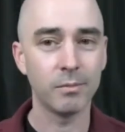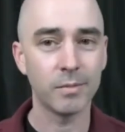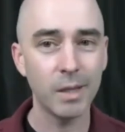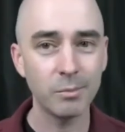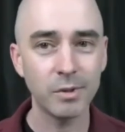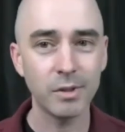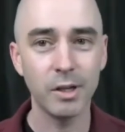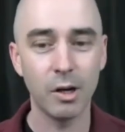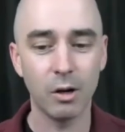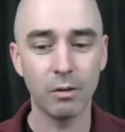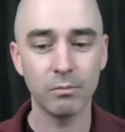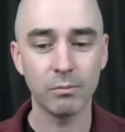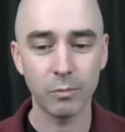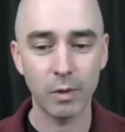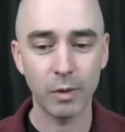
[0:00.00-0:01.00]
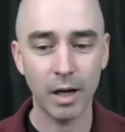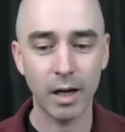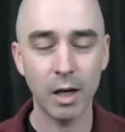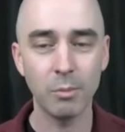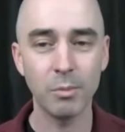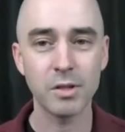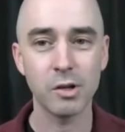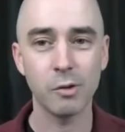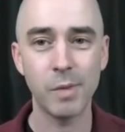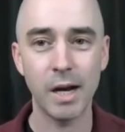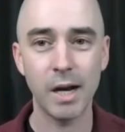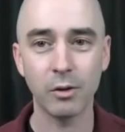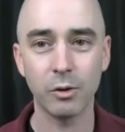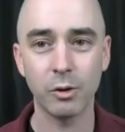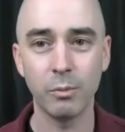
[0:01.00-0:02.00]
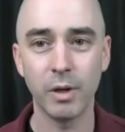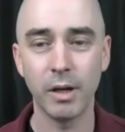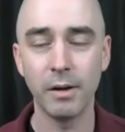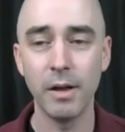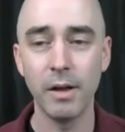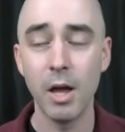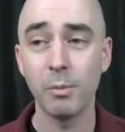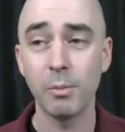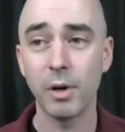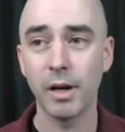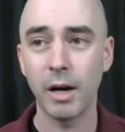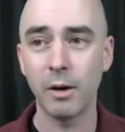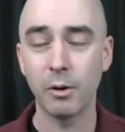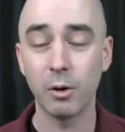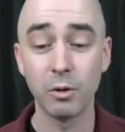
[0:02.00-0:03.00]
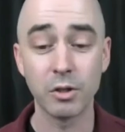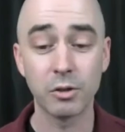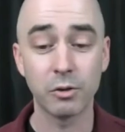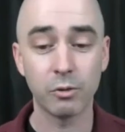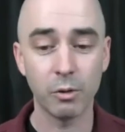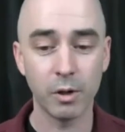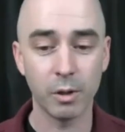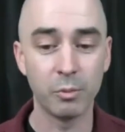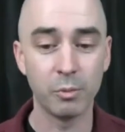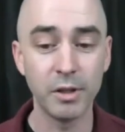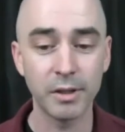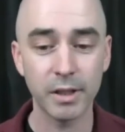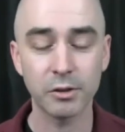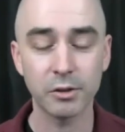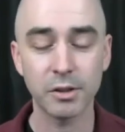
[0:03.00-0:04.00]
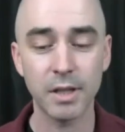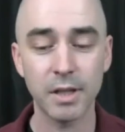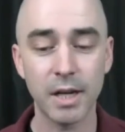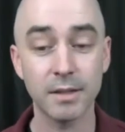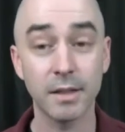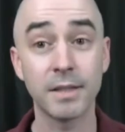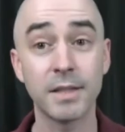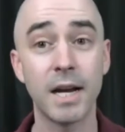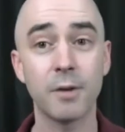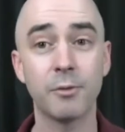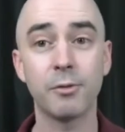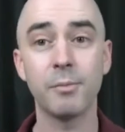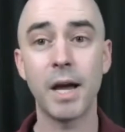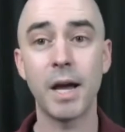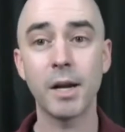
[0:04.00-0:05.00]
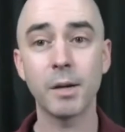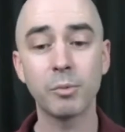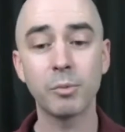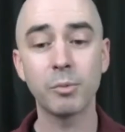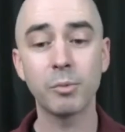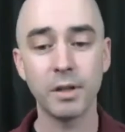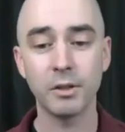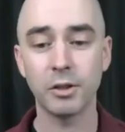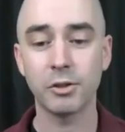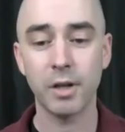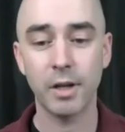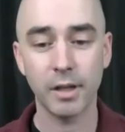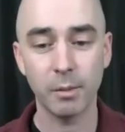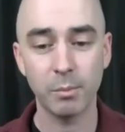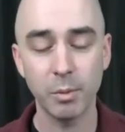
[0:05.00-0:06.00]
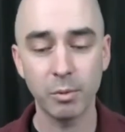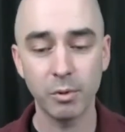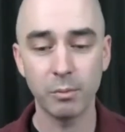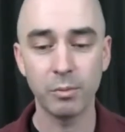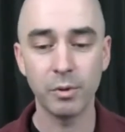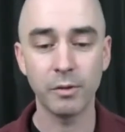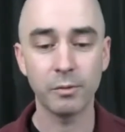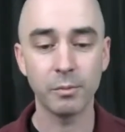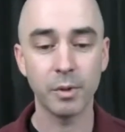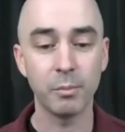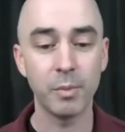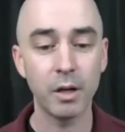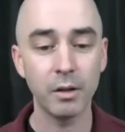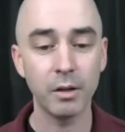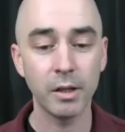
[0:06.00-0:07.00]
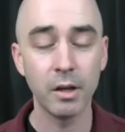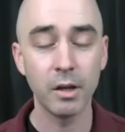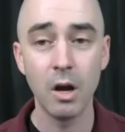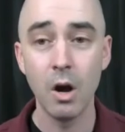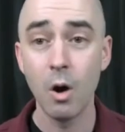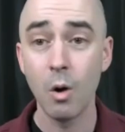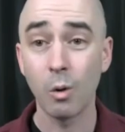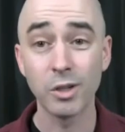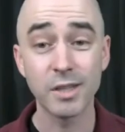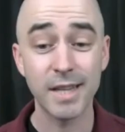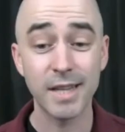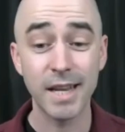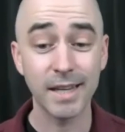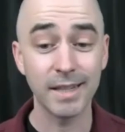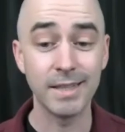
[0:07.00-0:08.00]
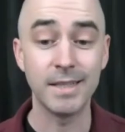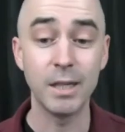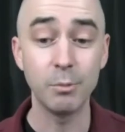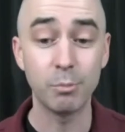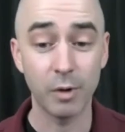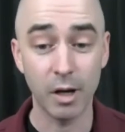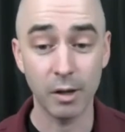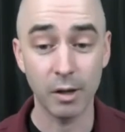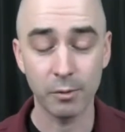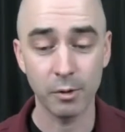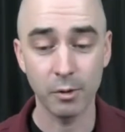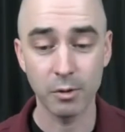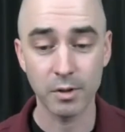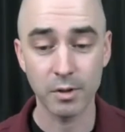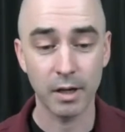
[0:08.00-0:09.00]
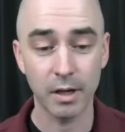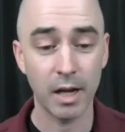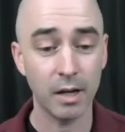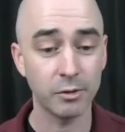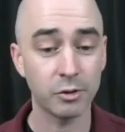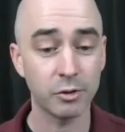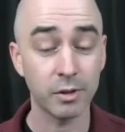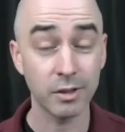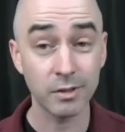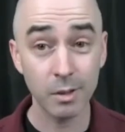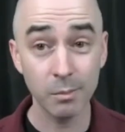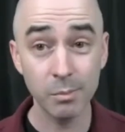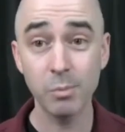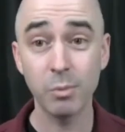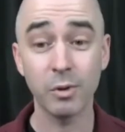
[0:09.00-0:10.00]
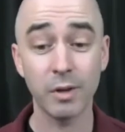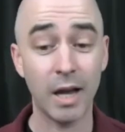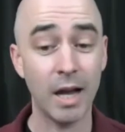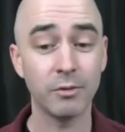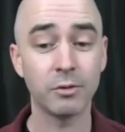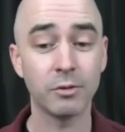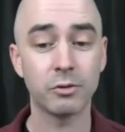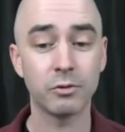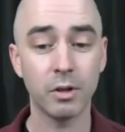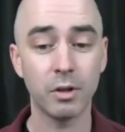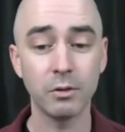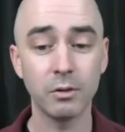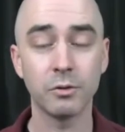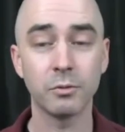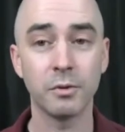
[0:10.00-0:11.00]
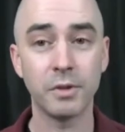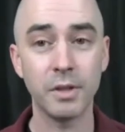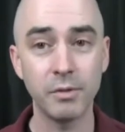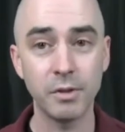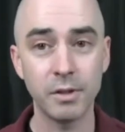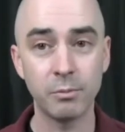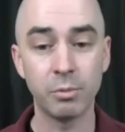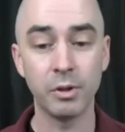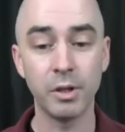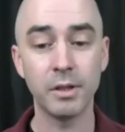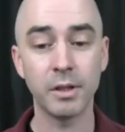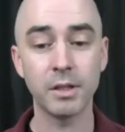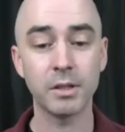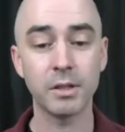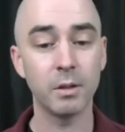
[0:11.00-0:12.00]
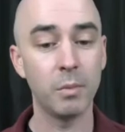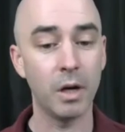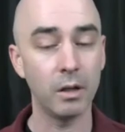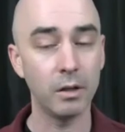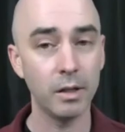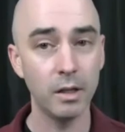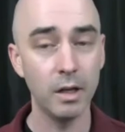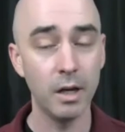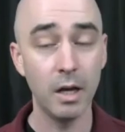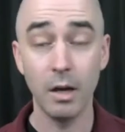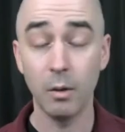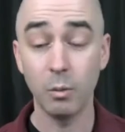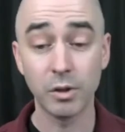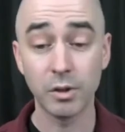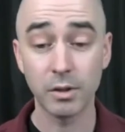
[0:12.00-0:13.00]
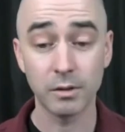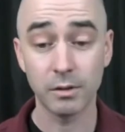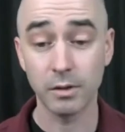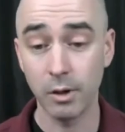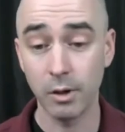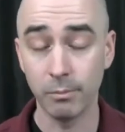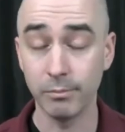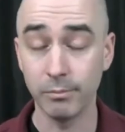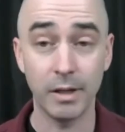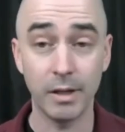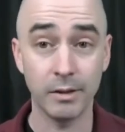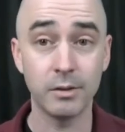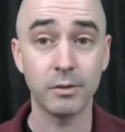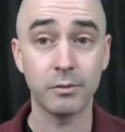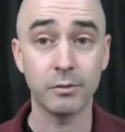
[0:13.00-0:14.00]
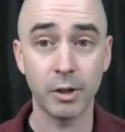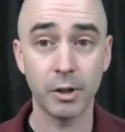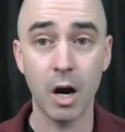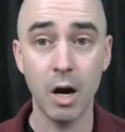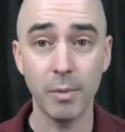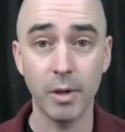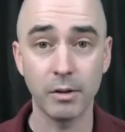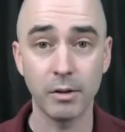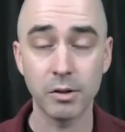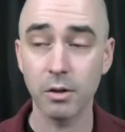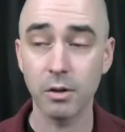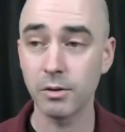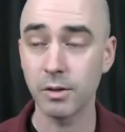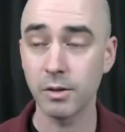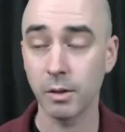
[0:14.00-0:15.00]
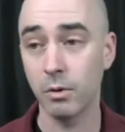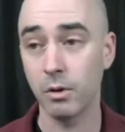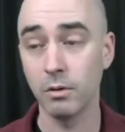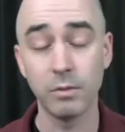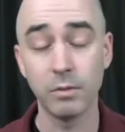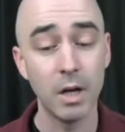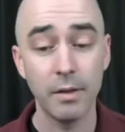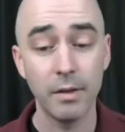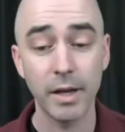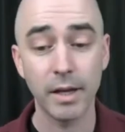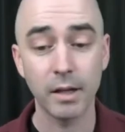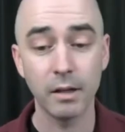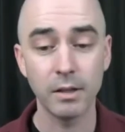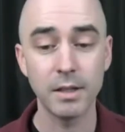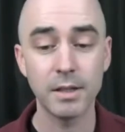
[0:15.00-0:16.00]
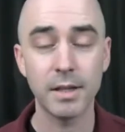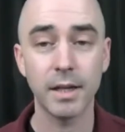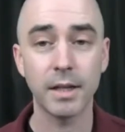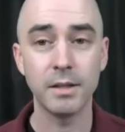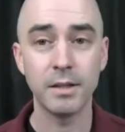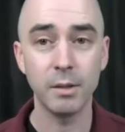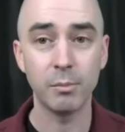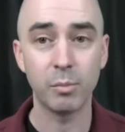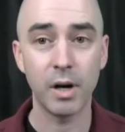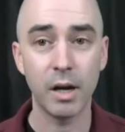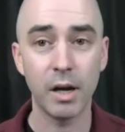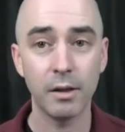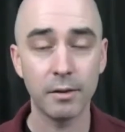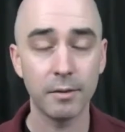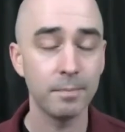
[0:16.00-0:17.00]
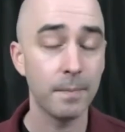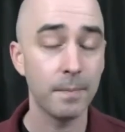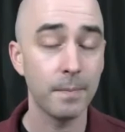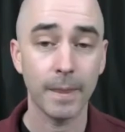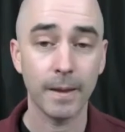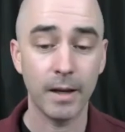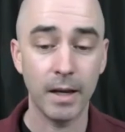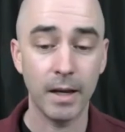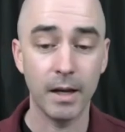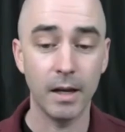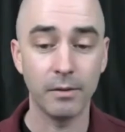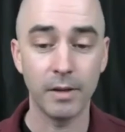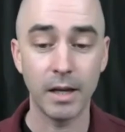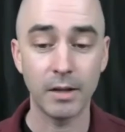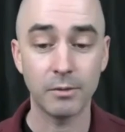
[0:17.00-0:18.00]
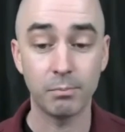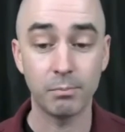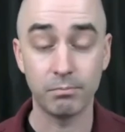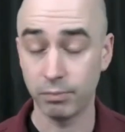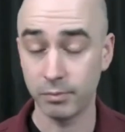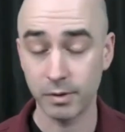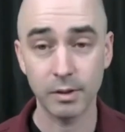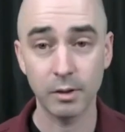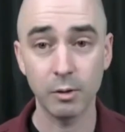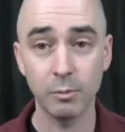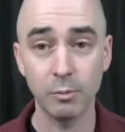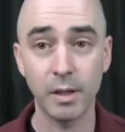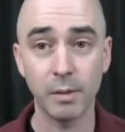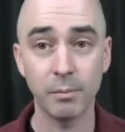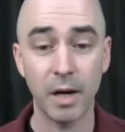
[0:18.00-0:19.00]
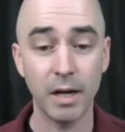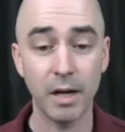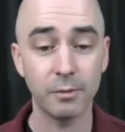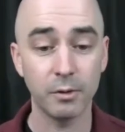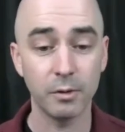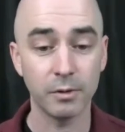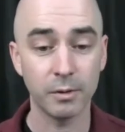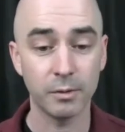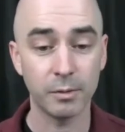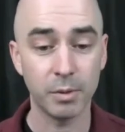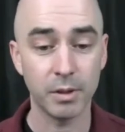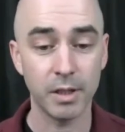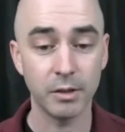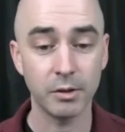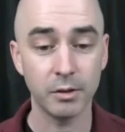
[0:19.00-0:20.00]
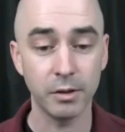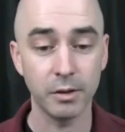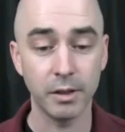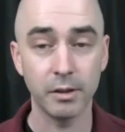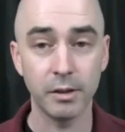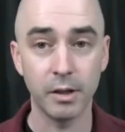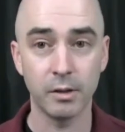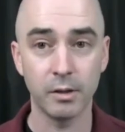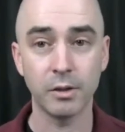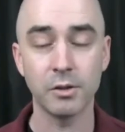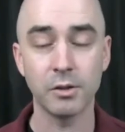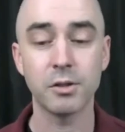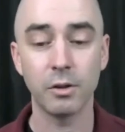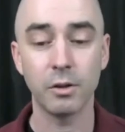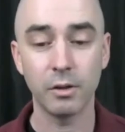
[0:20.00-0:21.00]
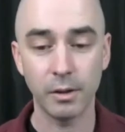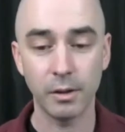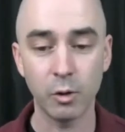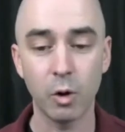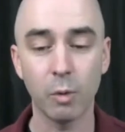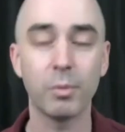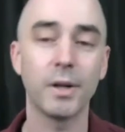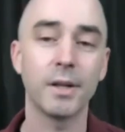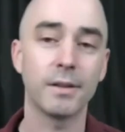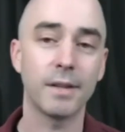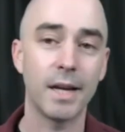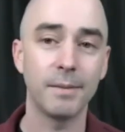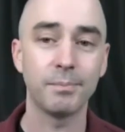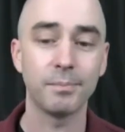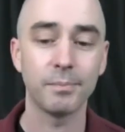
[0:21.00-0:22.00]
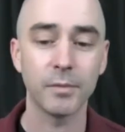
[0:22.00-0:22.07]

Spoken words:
I held myself back a little bit, but I would always throw in a breathing exercise like diaphragmatic breathing, just trying to get people to breathe from their belly, or just taking a deep breath for those that because some people have struggles with even breathing into the belly, which is, it's just very common. So I was like, well, they can at least take a deep breath, and that's still being mindful. It's potentially, they can still incorporate that.